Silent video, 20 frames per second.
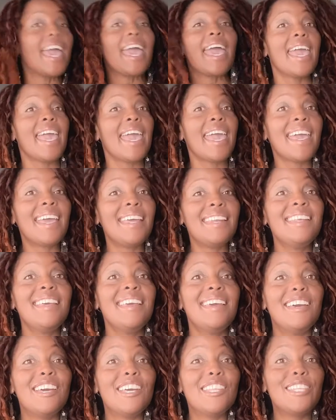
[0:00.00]
And
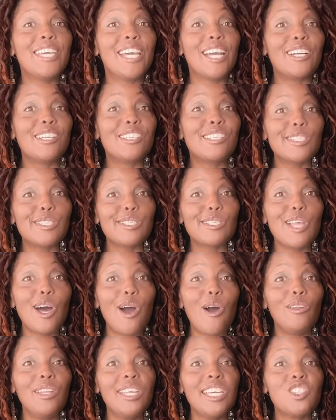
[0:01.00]
they're
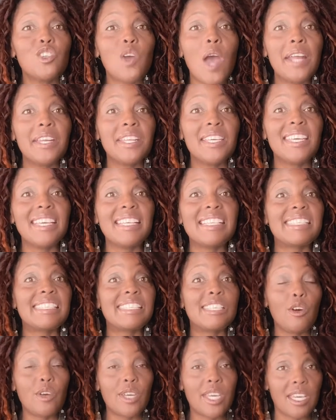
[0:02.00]
slowly trying to get
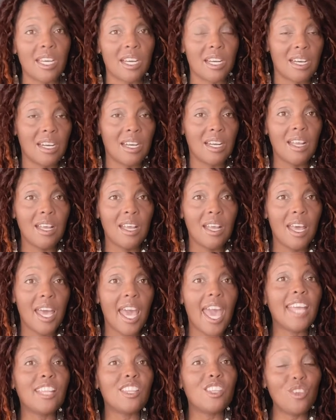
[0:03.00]
silkier.
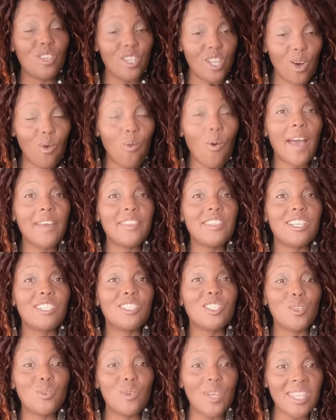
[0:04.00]
And you know why they're
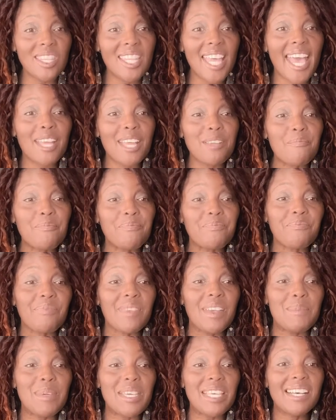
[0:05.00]
doing that?
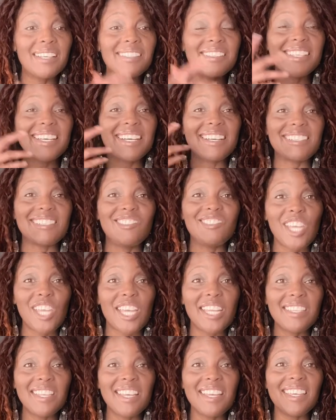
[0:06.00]
because the
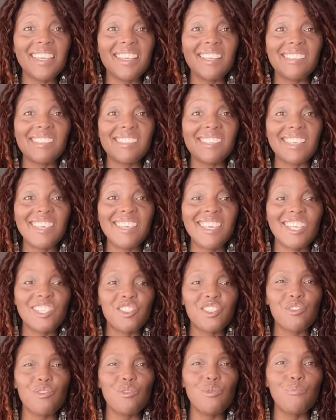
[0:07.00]
agenda is to
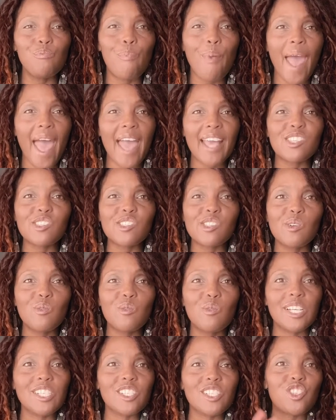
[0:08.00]
get you back
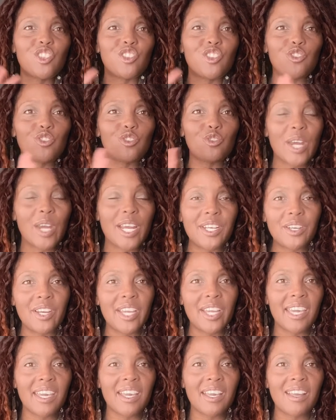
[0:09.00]
towards straighter
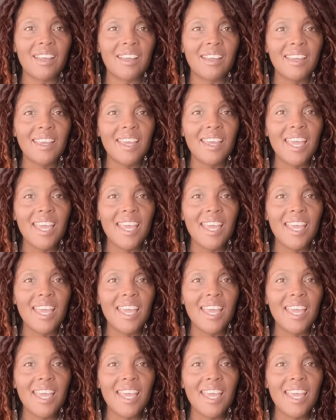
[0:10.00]
hair